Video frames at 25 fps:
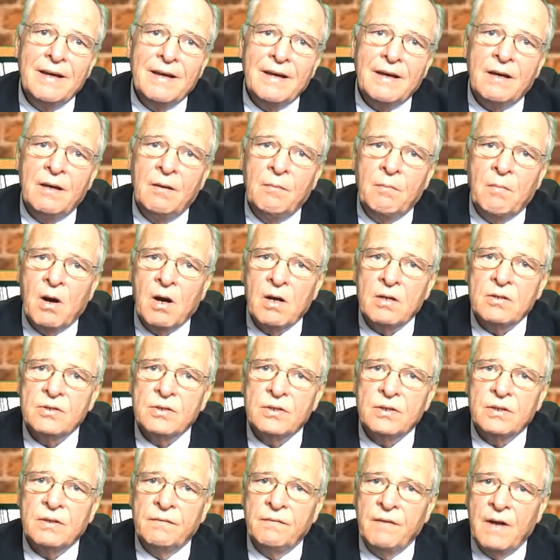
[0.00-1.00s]
In
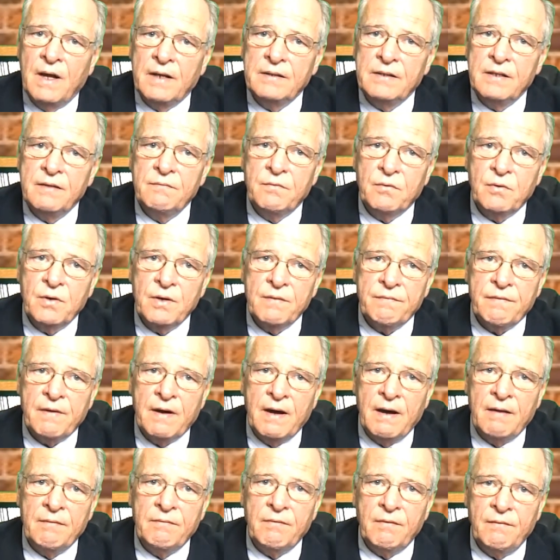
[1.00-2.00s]
March of
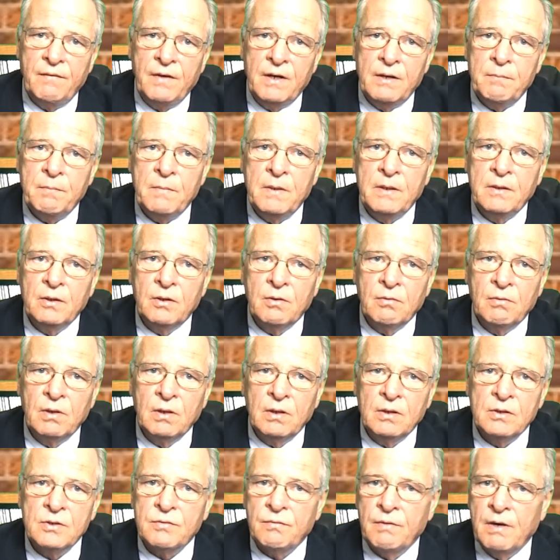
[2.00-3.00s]
1945, Viet Minh
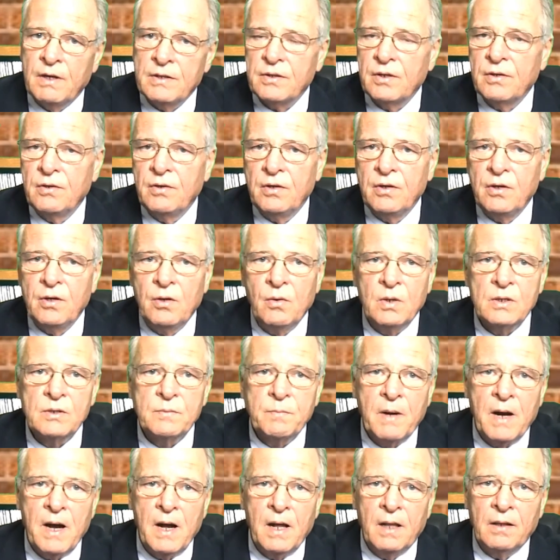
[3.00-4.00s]
guerrillas rescued a U.S.
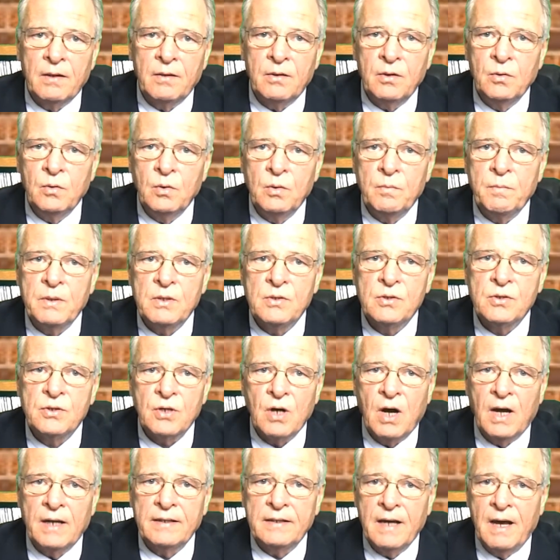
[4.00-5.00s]
pilot who had been
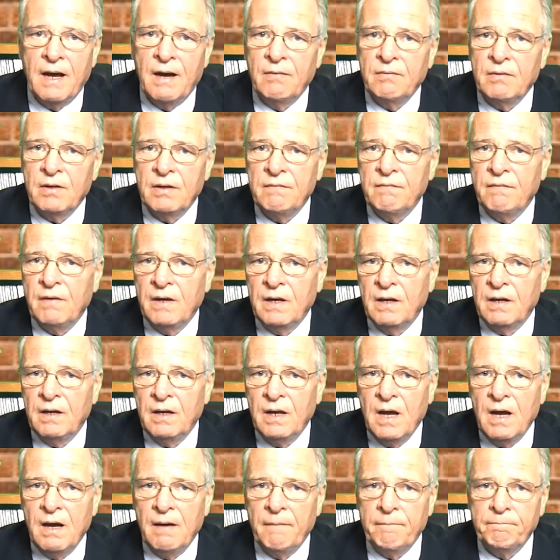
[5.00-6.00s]
shot down in
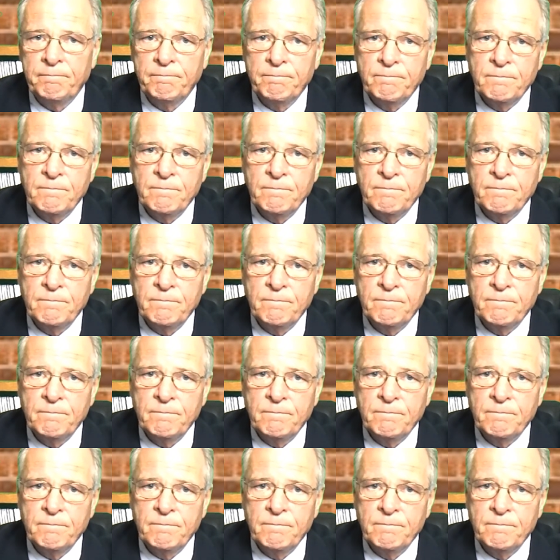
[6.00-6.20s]
Vietnam.